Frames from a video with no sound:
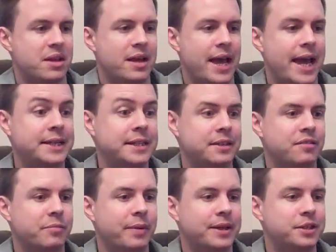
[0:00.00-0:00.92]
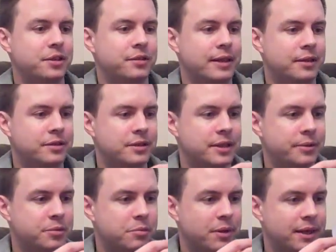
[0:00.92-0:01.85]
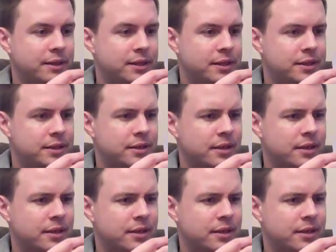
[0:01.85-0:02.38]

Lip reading: 18th of May 2000, he was playing this.